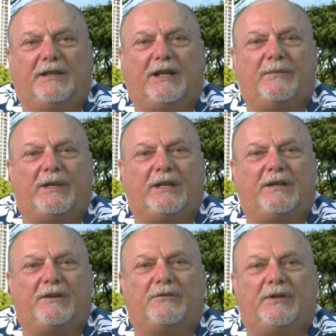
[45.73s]
and I'm
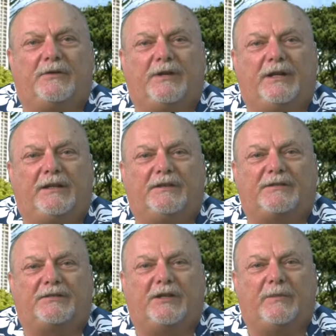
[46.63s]
getting hungry already
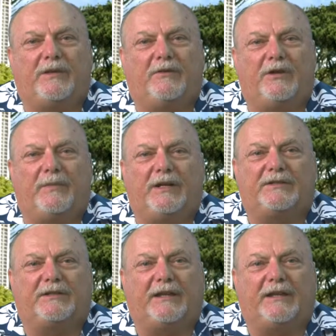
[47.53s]
because it's going to be 30 minutes